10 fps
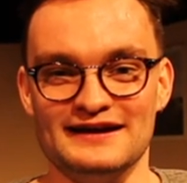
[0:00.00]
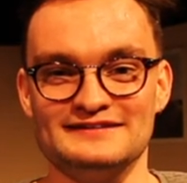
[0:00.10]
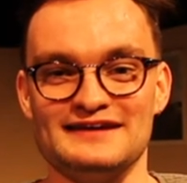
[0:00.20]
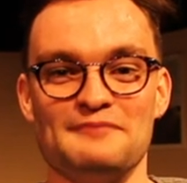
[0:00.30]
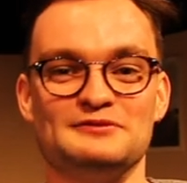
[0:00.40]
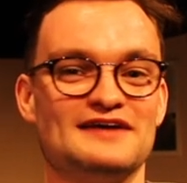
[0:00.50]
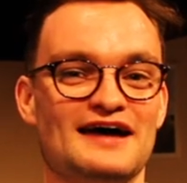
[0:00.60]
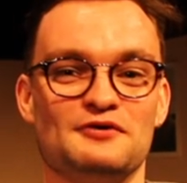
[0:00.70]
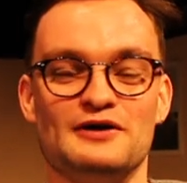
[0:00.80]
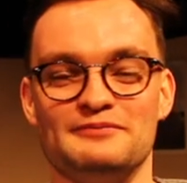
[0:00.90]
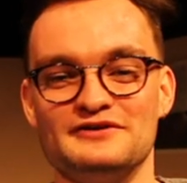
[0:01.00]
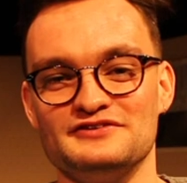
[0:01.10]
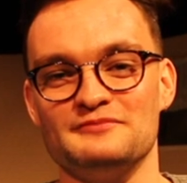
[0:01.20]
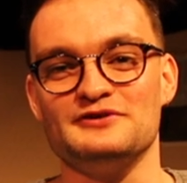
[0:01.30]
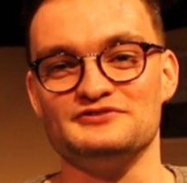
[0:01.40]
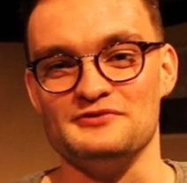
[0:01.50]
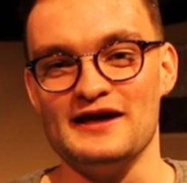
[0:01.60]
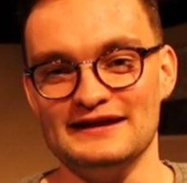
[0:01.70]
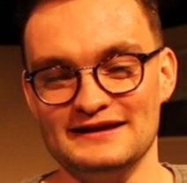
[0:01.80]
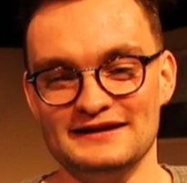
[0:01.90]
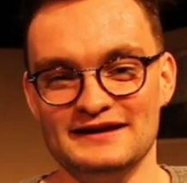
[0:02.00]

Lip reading: and Capitano Alberto Bertarelli.